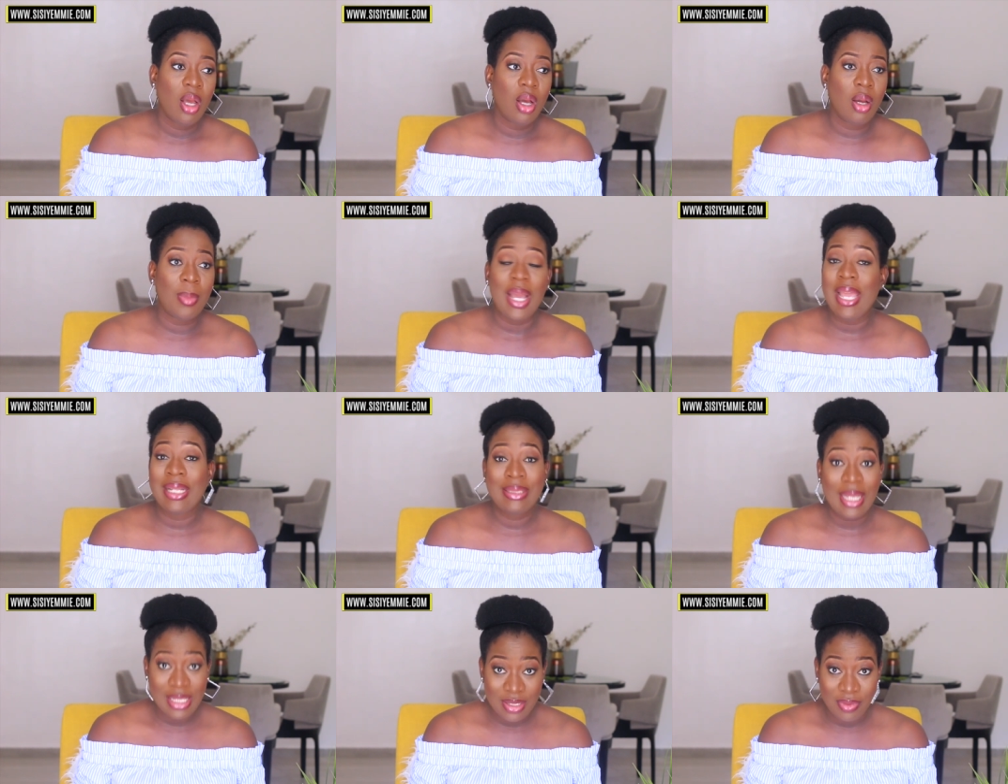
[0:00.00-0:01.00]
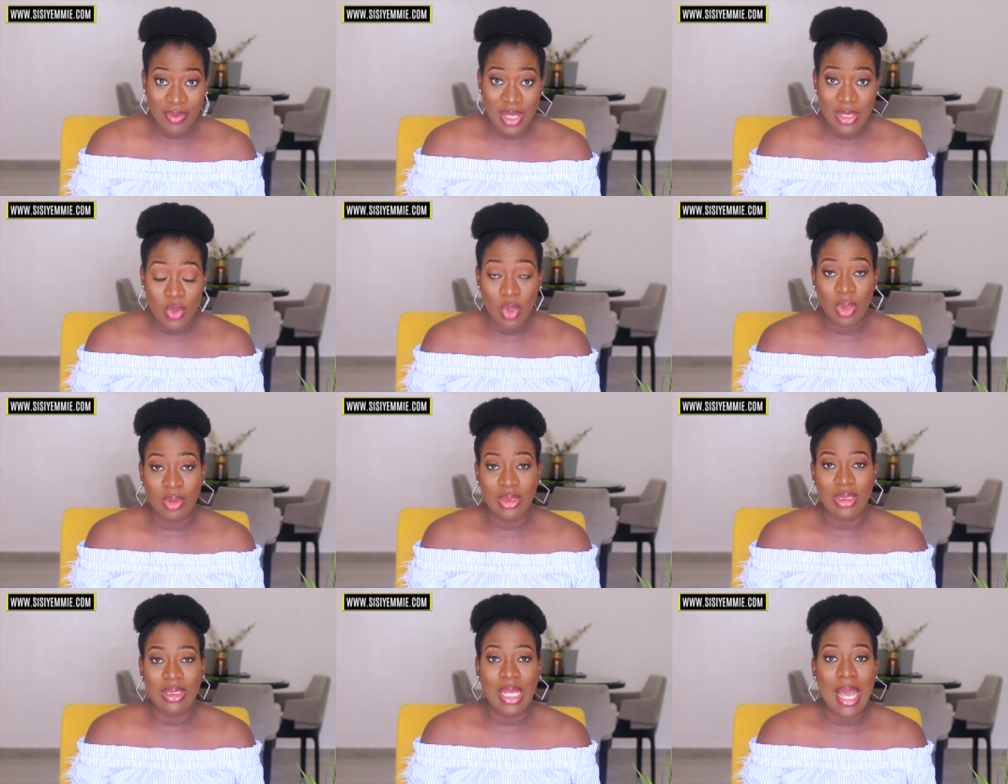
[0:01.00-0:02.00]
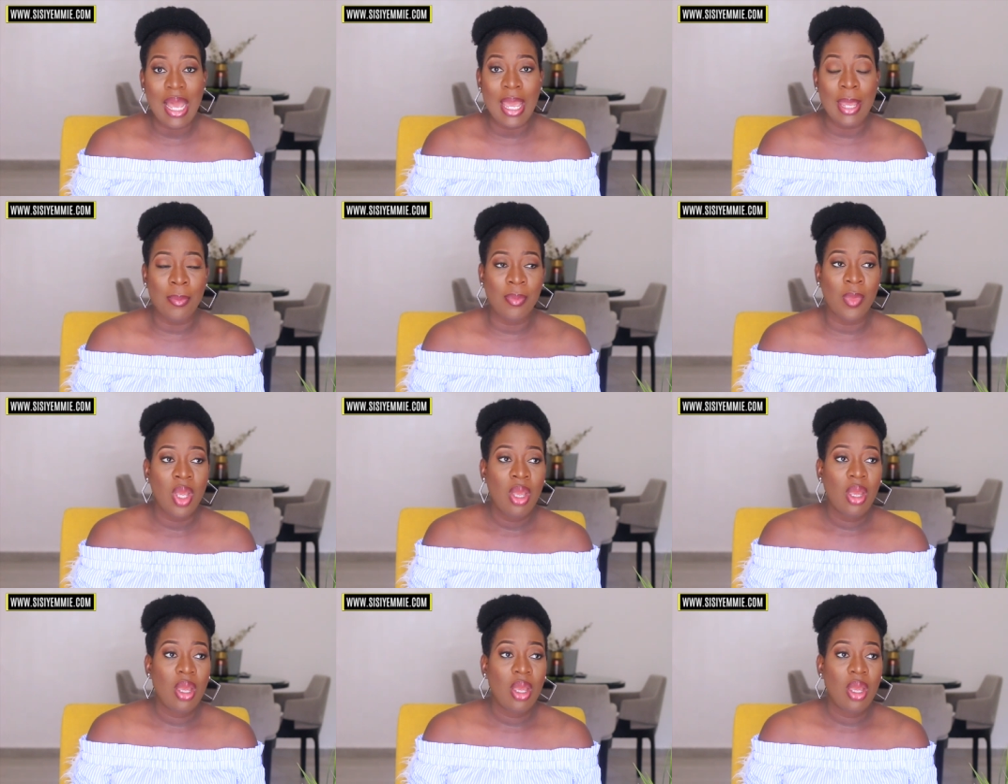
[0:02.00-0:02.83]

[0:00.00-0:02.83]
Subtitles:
I attend events all the time.